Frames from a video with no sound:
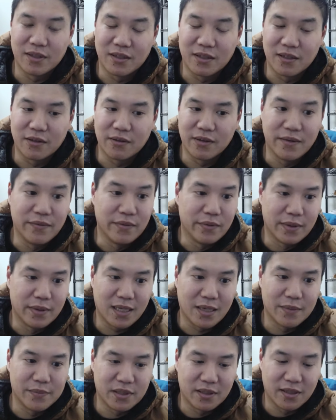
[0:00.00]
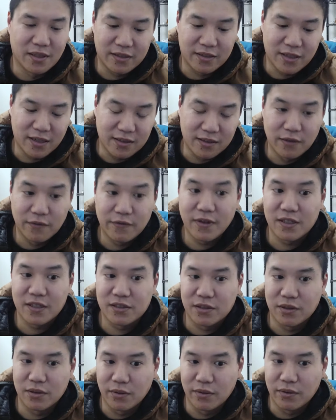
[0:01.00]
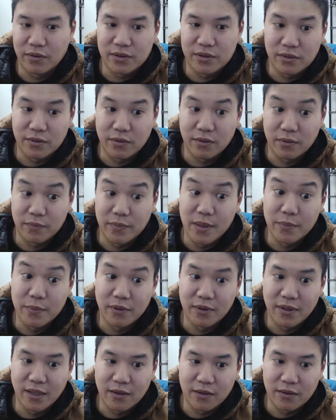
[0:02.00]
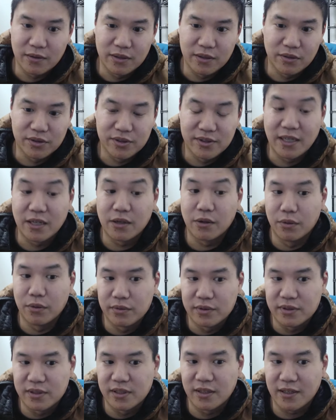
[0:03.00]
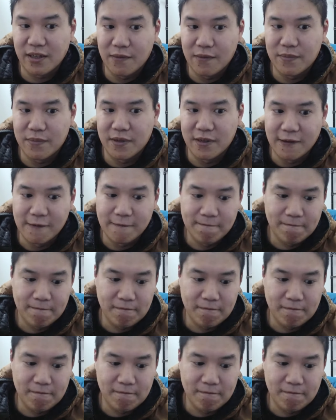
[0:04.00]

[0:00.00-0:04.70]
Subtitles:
even when it comes to like talking to investors or people that are, stakeholders in the company.